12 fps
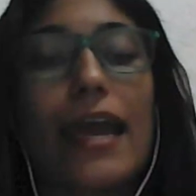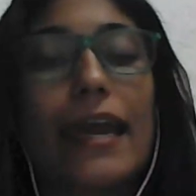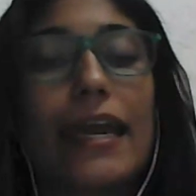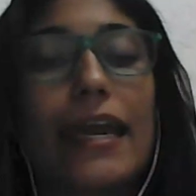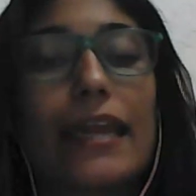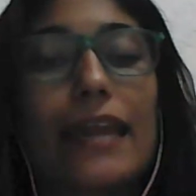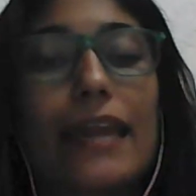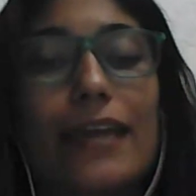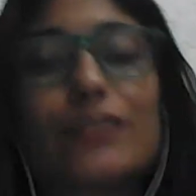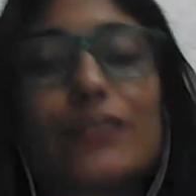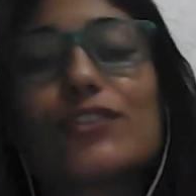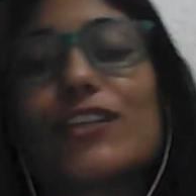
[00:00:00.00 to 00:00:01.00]
And I
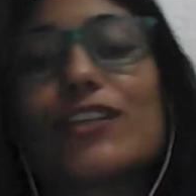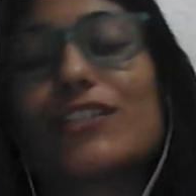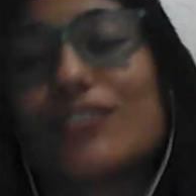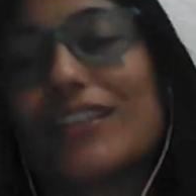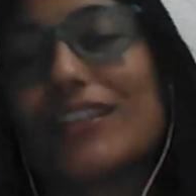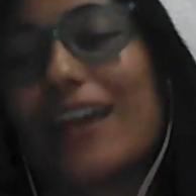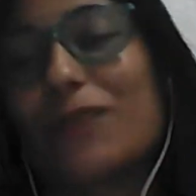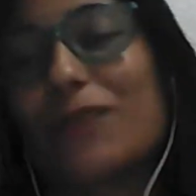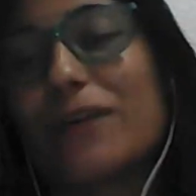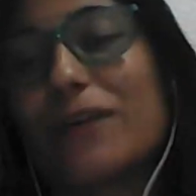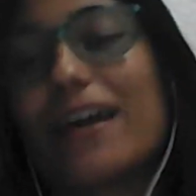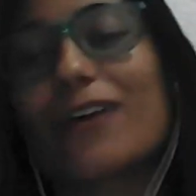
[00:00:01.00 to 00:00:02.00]
consider so in that
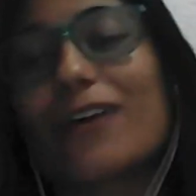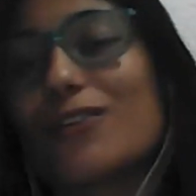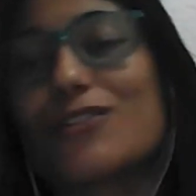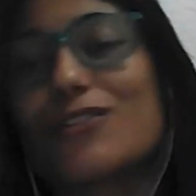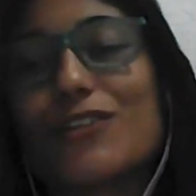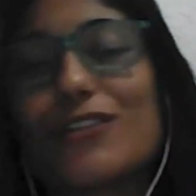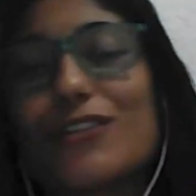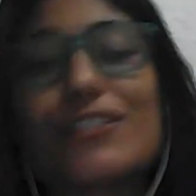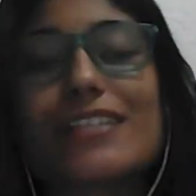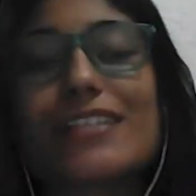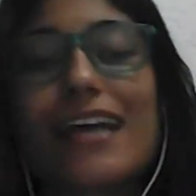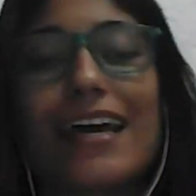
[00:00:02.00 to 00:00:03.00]
way I'm going to
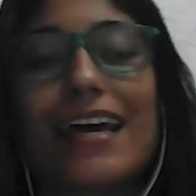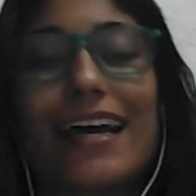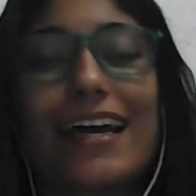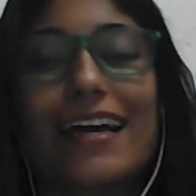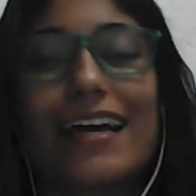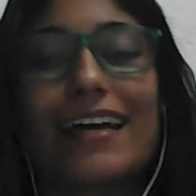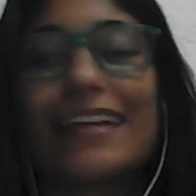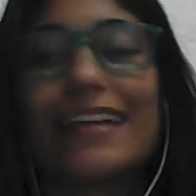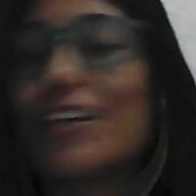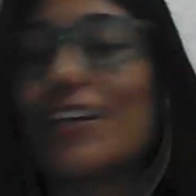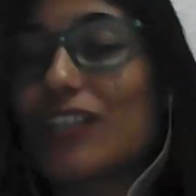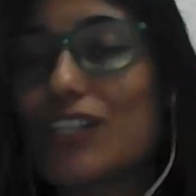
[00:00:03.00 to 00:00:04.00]
use
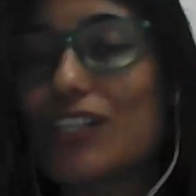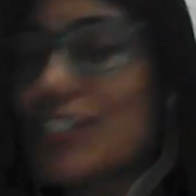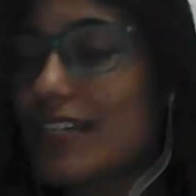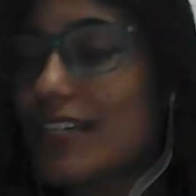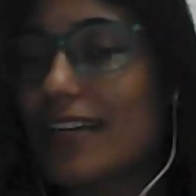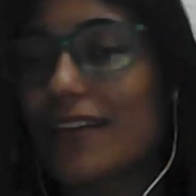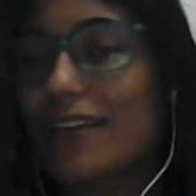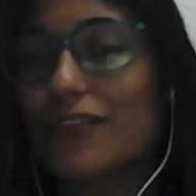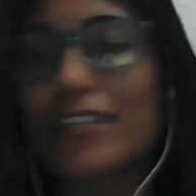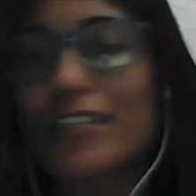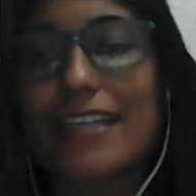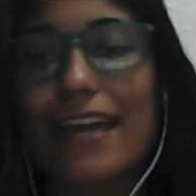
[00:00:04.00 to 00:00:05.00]
English
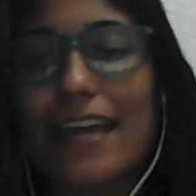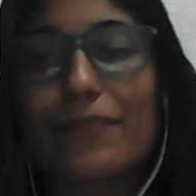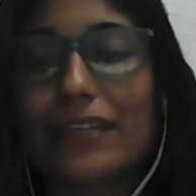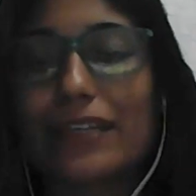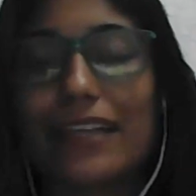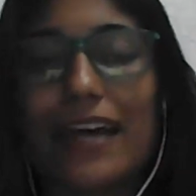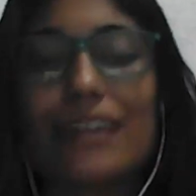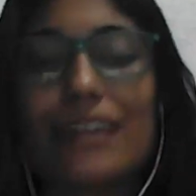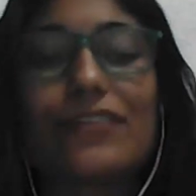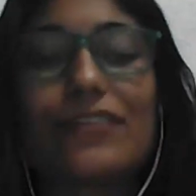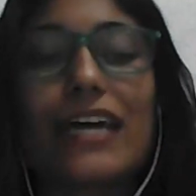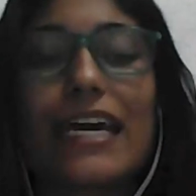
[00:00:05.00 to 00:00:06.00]
every day in my
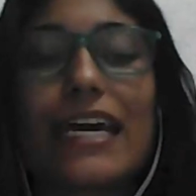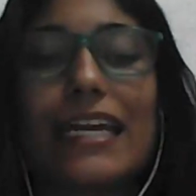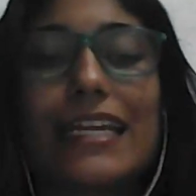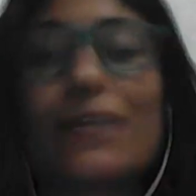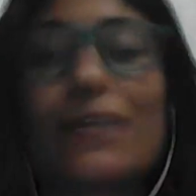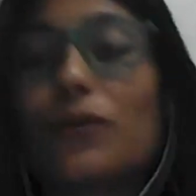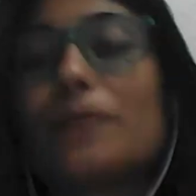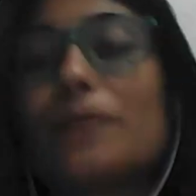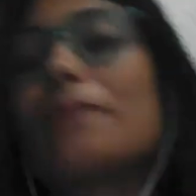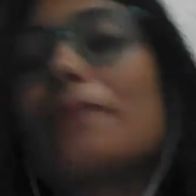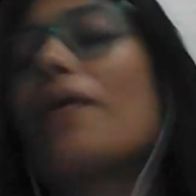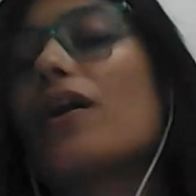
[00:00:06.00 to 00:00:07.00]
life, and it will
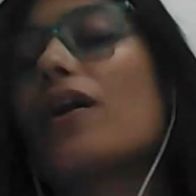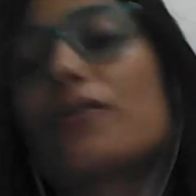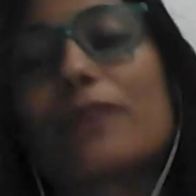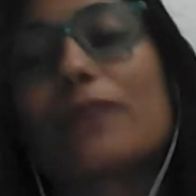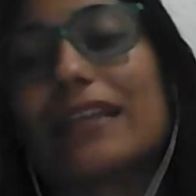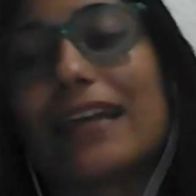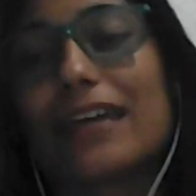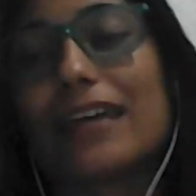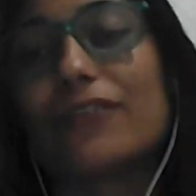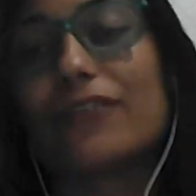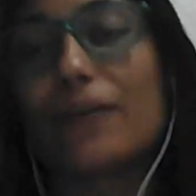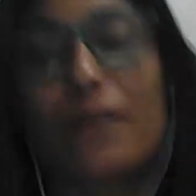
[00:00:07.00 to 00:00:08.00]
be part of my
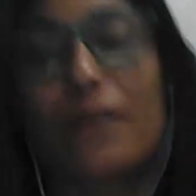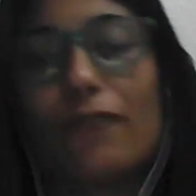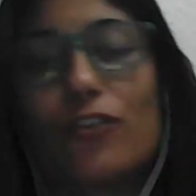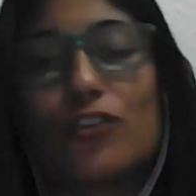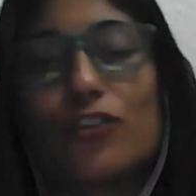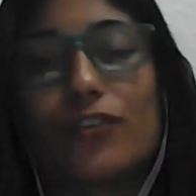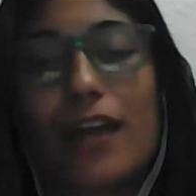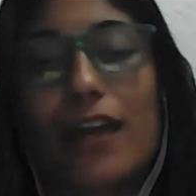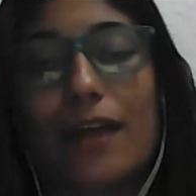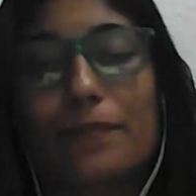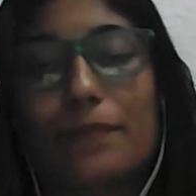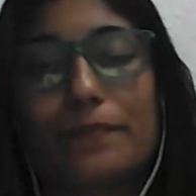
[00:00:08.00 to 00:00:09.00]
life and my future
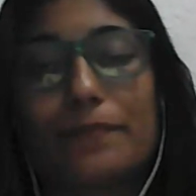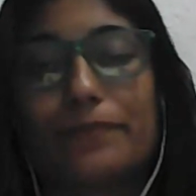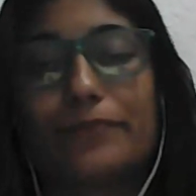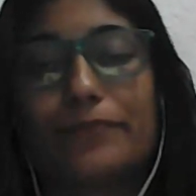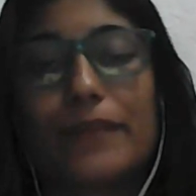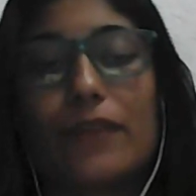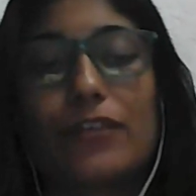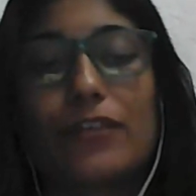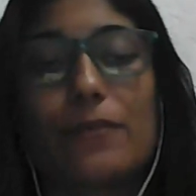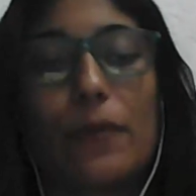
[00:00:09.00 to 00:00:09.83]
at every